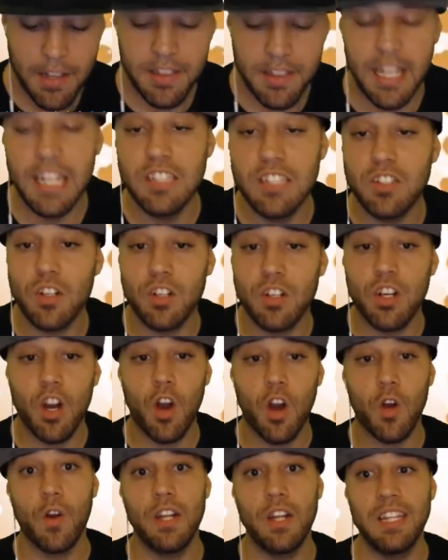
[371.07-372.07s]
These are
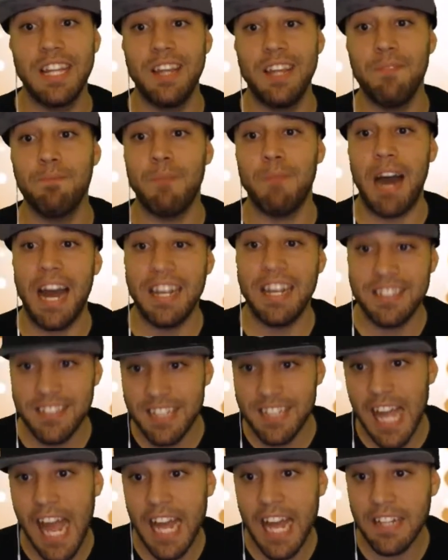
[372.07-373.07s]
currently my
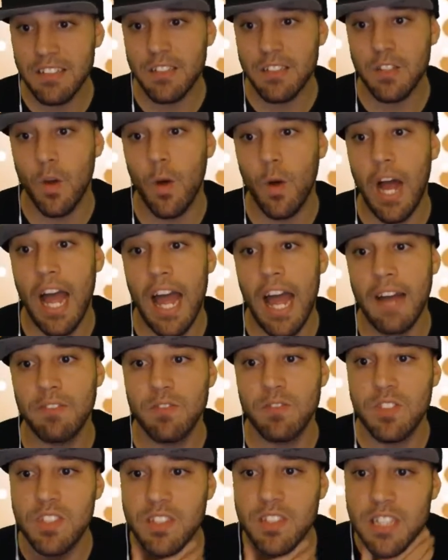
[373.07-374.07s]
stats, so I have
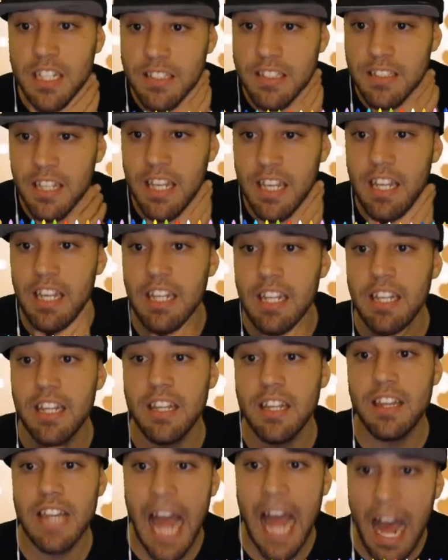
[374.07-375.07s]

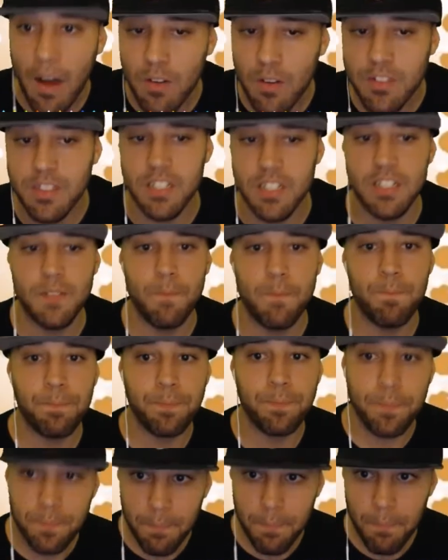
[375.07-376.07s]
16,000,
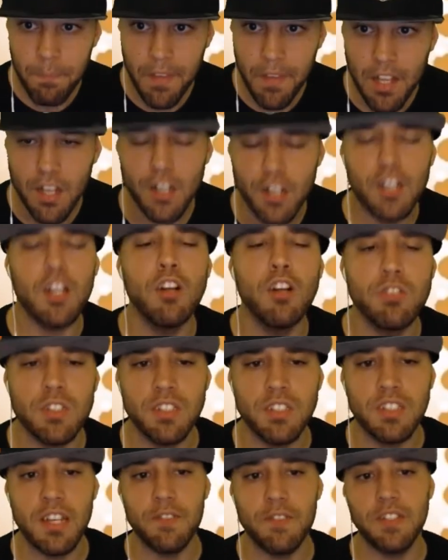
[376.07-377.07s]
close to
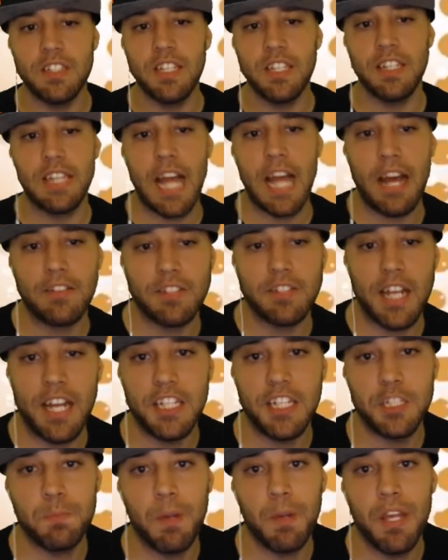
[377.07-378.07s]
17,000
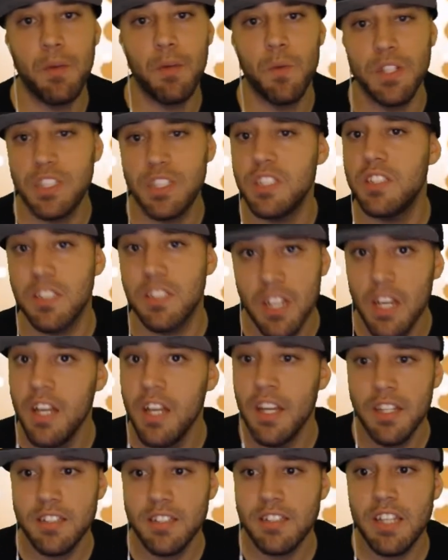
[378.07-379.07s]
HP, which is
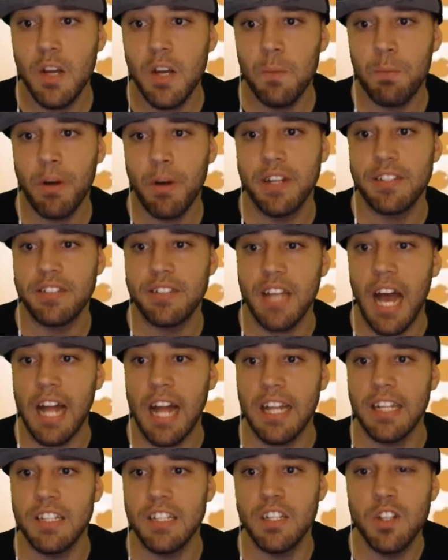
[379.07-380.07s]
still pretty
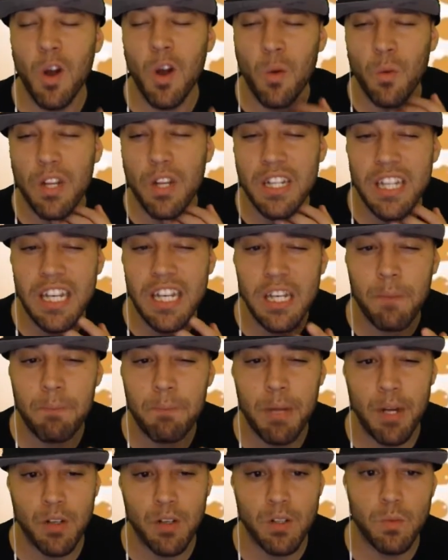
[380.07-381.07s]
solid. You don't really need to
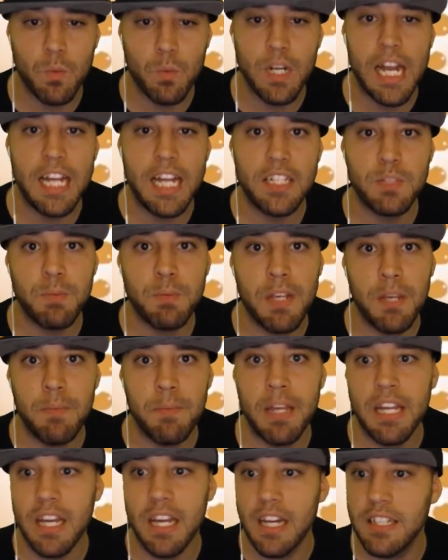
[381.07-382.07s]
build him with HP
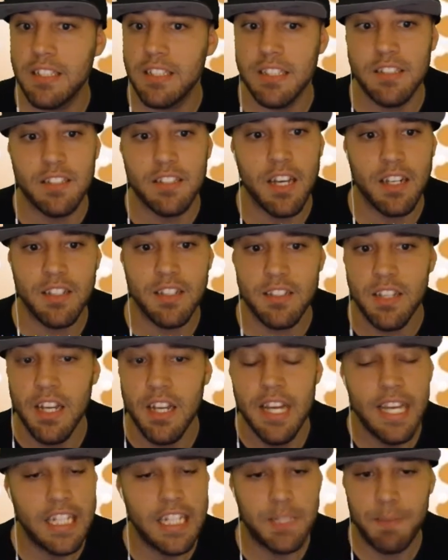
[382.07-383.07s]
because
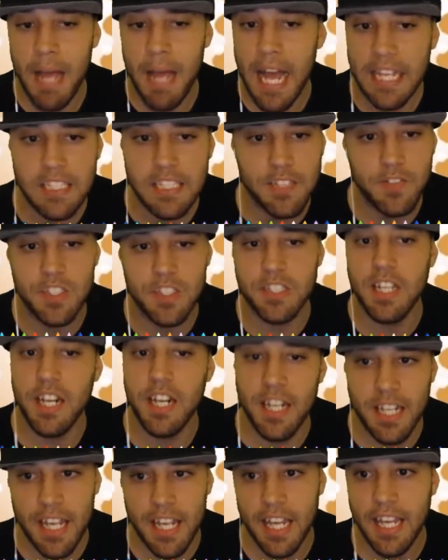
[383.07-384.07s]
his passive is
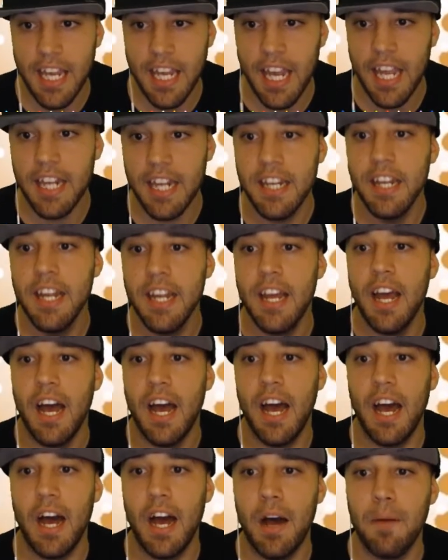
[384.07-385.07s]
gonna kick in,
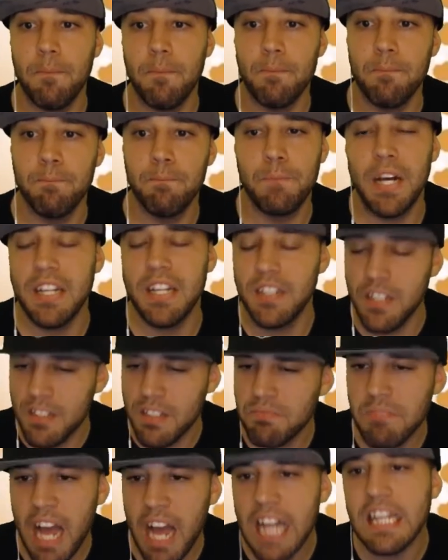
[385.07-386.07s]
but
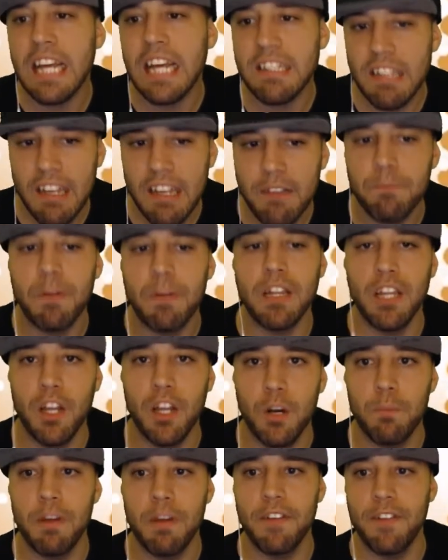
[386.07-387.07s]
I like to give him a
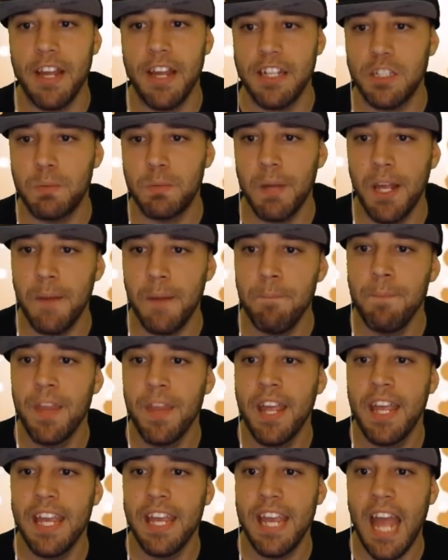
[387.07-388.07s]
little bit of HP.
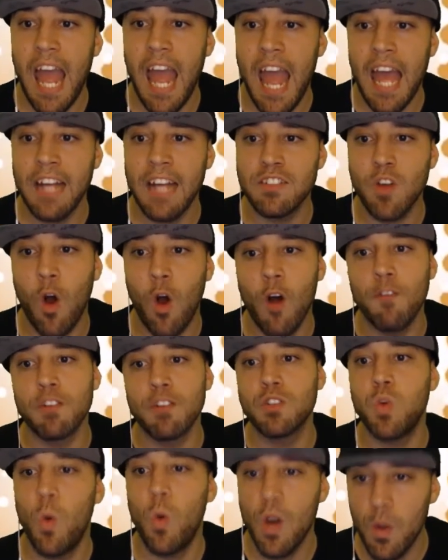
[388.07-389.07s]
He has over
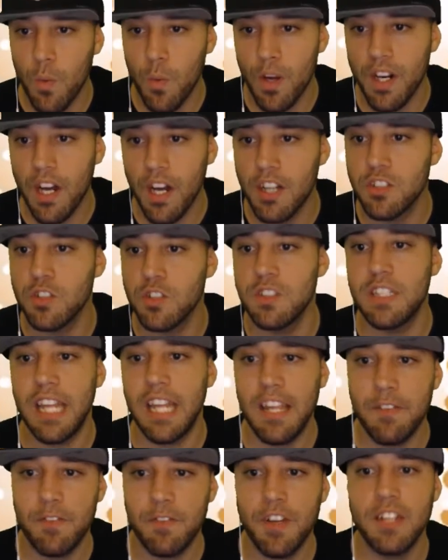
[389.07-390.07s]
2100
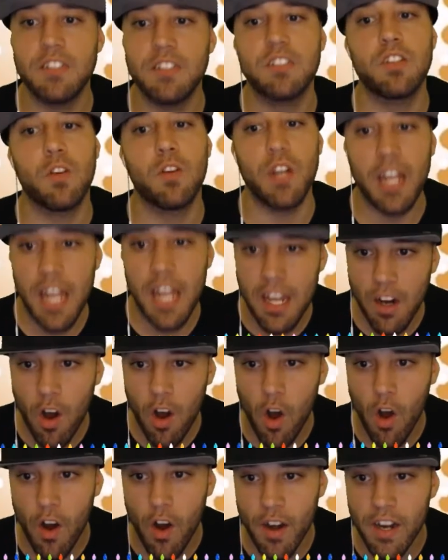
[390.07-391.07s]
defense, so to hit
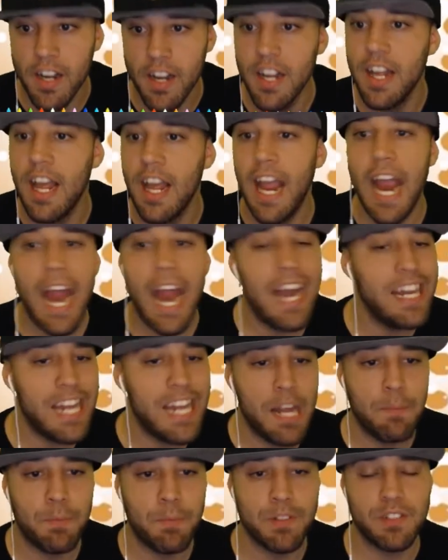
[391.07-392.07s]
hard,
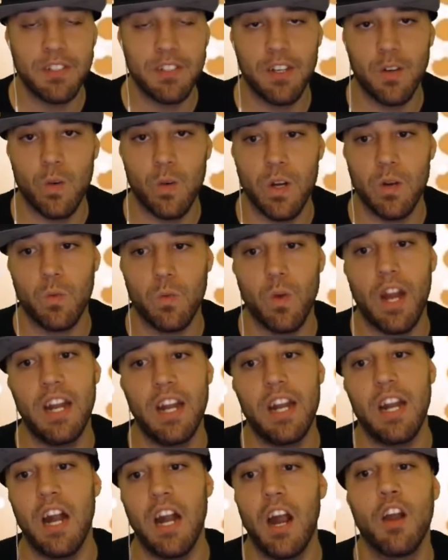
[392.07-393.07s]
88% crit rate
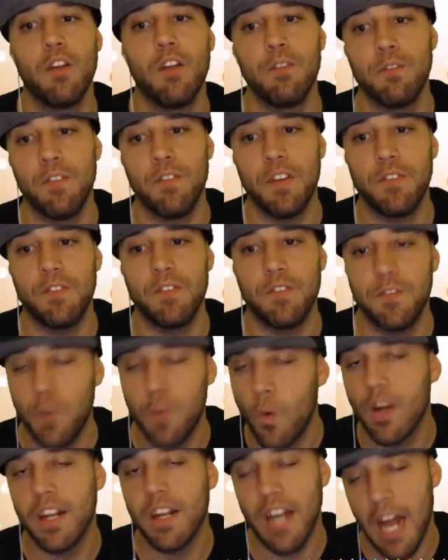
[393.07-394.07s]
and
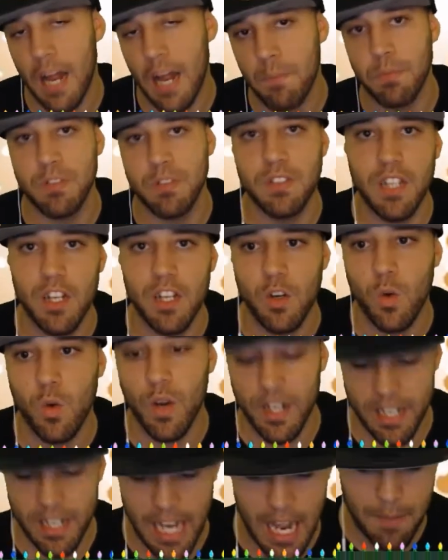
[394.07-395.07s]
149%
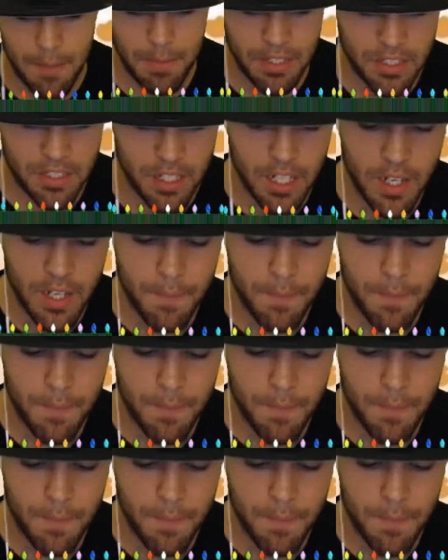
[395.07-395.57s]
crit damage.